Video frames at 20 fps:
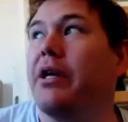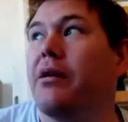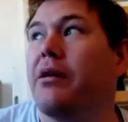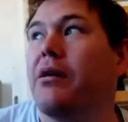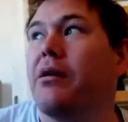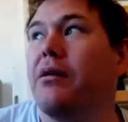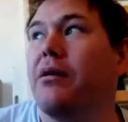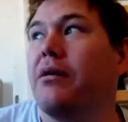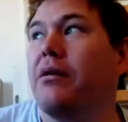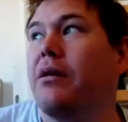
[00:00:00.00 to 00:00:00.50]

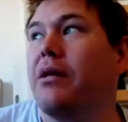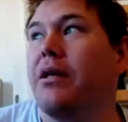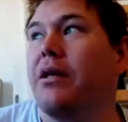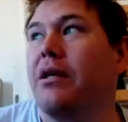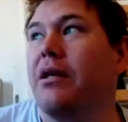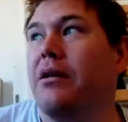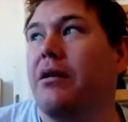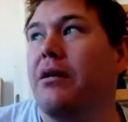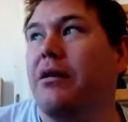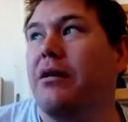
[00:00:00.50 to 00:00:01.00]
we get the
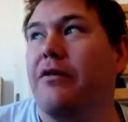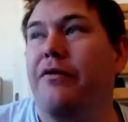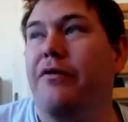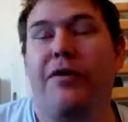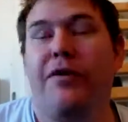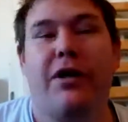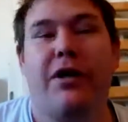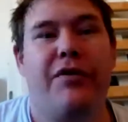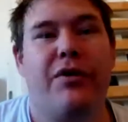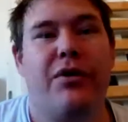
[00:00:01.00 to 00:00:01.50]

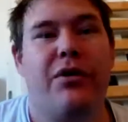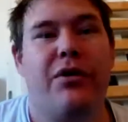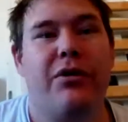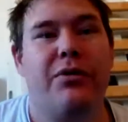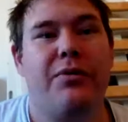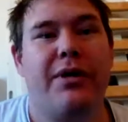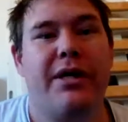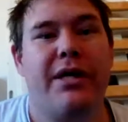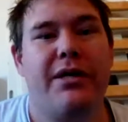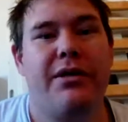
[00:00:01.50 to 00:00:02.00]

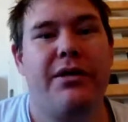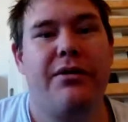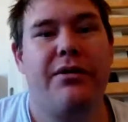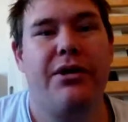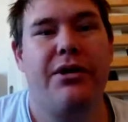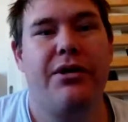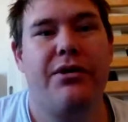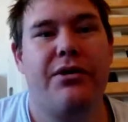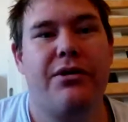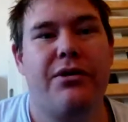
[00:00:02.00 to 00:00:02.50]
5-year-old
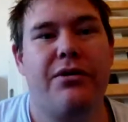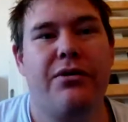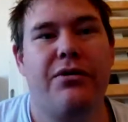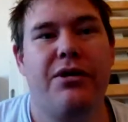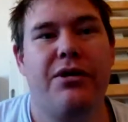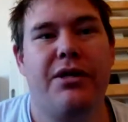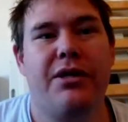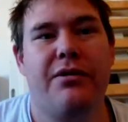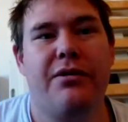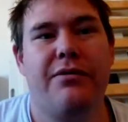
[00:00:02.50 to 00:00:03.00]
away to a
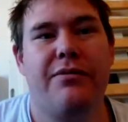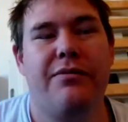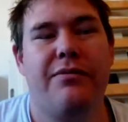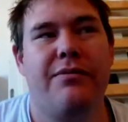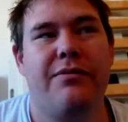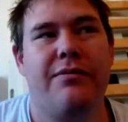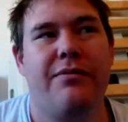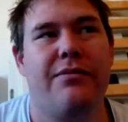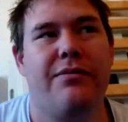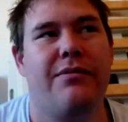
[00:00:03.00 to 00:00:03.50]
new
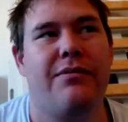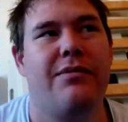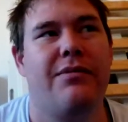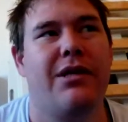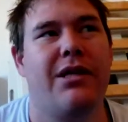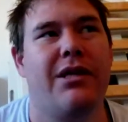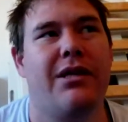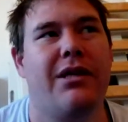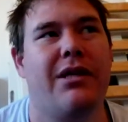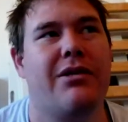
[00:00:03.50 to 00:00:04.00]
school and
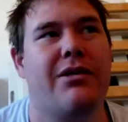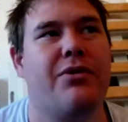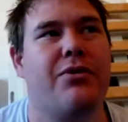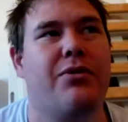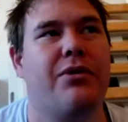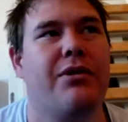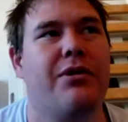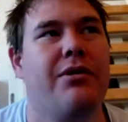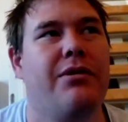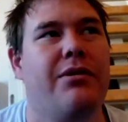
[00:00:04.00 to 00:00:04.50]

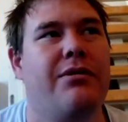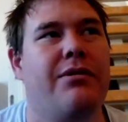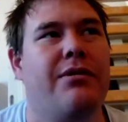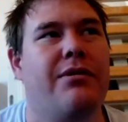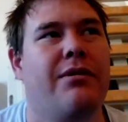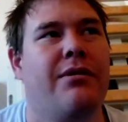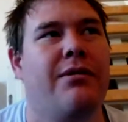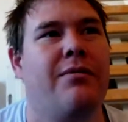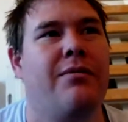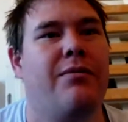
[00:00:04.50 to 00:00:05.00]
get that
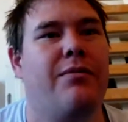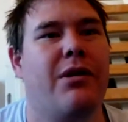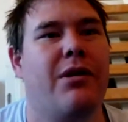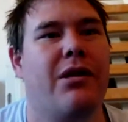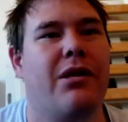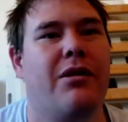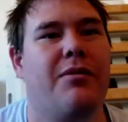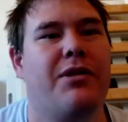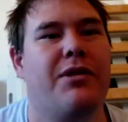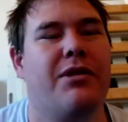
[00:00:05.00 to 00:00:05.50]
sorted
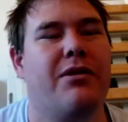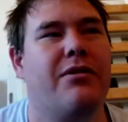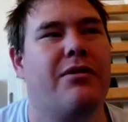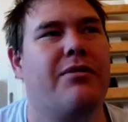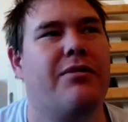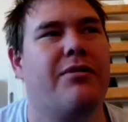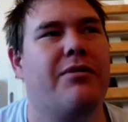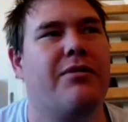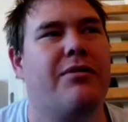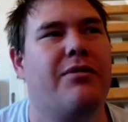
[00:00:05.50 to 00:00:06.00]
while
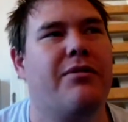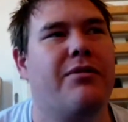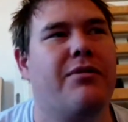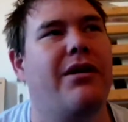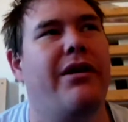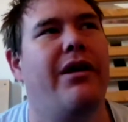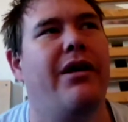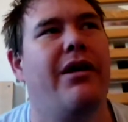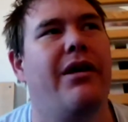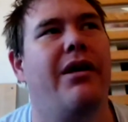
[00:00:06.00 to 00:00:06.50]
I'm still
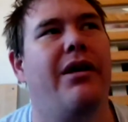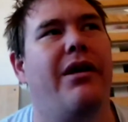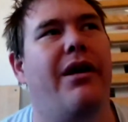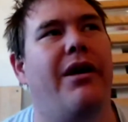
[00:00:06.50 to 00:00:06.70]
around,